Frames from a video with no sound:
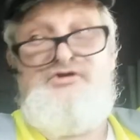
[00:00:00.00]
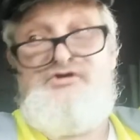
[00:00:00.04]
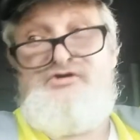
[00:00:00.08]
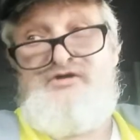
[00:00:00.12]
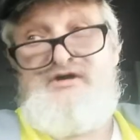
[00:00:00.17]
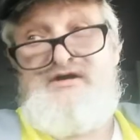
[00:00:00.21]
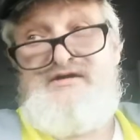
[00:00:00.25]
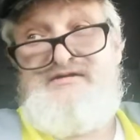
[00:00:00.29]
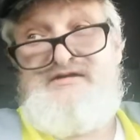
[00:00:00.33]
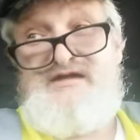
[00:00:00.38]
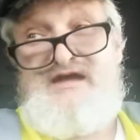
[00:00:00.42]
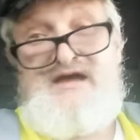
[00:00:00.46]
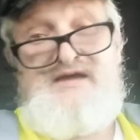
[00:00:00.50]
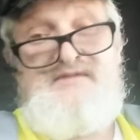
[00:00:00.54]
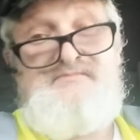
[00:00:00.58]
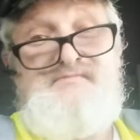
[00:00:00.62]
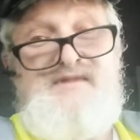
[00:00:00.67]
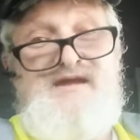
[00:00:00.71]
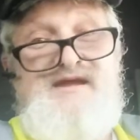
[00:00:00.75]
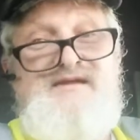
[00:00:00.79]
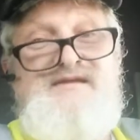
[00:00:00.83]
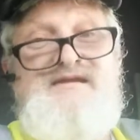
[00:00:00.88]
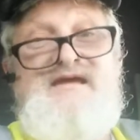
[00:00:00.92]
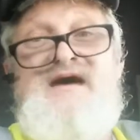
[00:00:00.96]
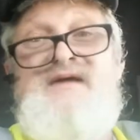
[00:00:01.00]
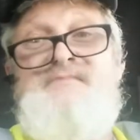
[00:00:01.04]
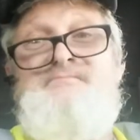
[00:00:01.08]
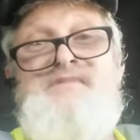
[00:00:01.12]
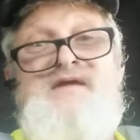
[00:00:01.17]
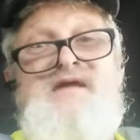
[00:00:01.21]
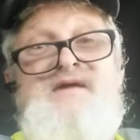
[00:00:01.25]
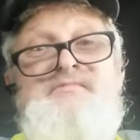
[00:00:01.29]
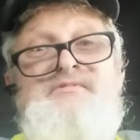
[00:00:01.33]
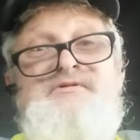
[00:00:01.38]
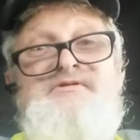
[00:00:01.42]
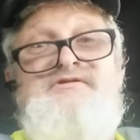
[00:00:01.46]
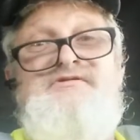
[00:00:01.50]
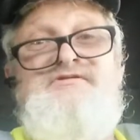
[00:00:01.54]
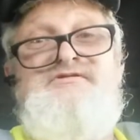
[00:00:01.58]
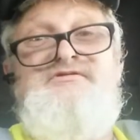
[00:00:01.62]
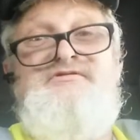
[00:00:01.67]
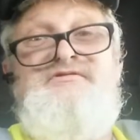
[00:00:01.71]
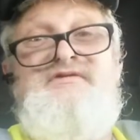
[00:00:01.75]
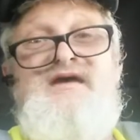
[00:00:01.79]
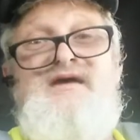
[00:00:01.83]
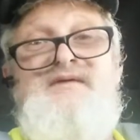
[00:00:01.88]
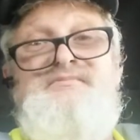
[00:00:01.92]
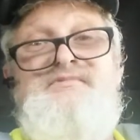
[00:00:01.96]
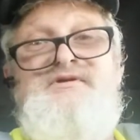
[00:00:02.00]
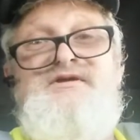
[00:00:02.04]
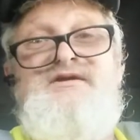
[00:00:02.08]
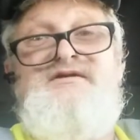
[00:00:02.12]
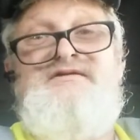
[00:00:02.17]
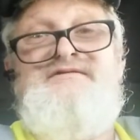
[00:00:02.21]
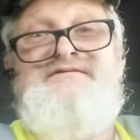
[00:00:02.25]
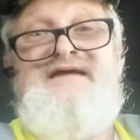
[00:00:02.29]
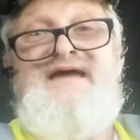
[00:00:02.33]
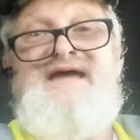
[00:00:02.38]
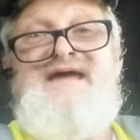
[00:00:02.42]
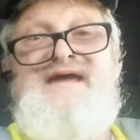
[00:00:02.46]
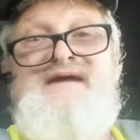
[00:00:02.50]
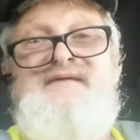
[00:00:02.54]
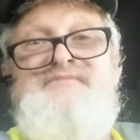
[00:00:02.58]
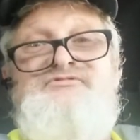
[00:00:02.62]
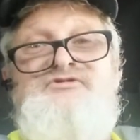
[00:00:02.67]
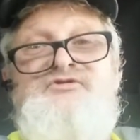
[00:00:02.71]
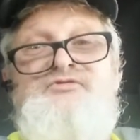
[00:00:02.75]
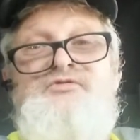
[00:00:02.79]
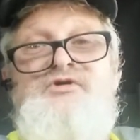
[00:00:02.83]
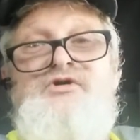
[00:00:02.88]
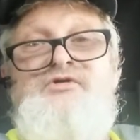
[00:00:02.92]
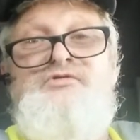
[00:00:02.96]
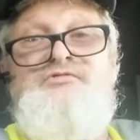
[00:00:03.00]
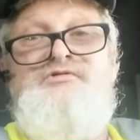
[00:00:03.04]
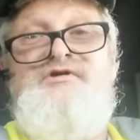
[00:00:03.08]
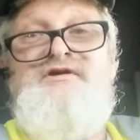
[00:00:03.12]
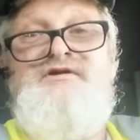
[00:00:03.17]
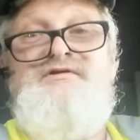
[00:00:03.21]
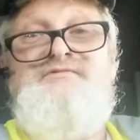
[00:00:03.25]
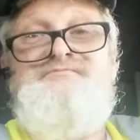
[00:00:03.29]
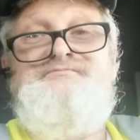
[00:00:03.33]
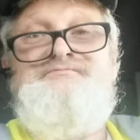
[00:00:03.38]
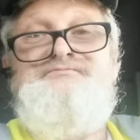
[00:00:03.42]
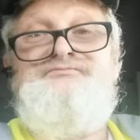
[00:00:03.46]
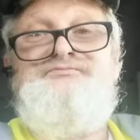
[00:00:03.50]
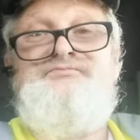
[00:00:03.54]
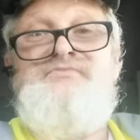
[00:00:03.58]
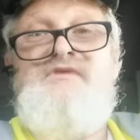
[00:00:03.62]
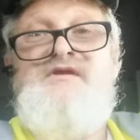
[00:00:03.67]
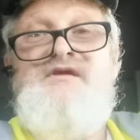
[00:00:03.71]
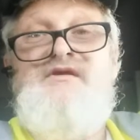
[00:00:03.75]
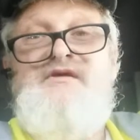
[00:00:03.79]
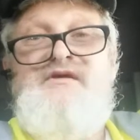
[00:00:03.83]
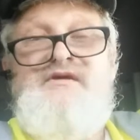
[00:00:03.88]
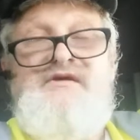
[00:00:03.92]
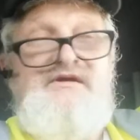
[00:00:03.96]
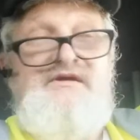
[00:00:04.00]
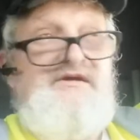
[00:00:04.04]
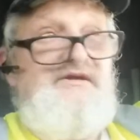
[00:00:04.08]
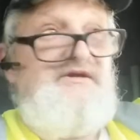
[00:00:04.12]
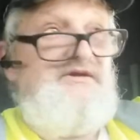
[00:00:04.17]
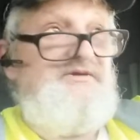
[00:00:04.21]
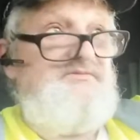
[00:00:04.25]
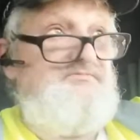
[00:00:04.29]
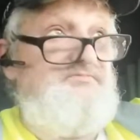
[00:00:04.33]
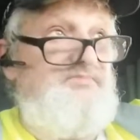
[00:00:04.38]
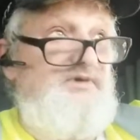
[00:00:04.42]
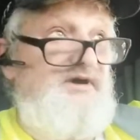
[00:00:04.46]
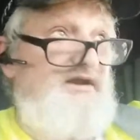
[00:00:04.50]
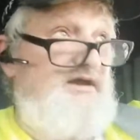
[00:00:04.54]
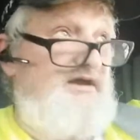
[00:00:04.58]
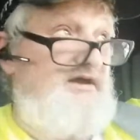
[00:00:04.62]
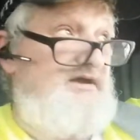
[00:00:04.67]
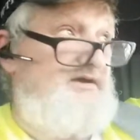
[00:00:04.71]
I may not be able to do that because I have to roll, right? But